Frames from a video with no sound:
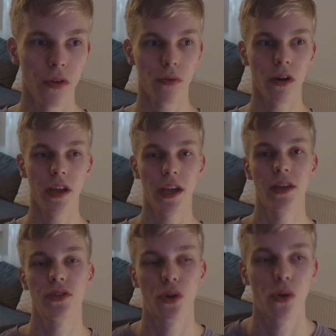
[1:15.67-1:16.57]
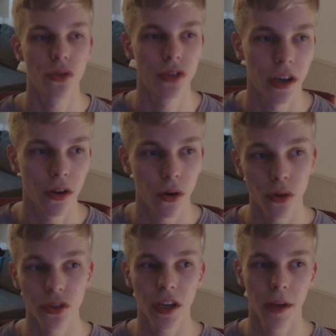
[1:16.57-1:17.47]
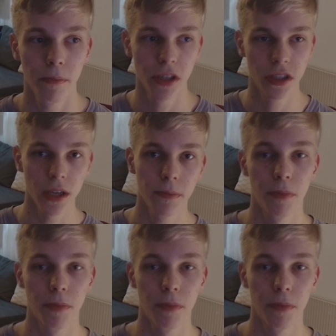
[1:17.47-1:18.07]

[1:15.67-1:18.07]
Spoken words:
one is Corsair. Corsair can be cheap,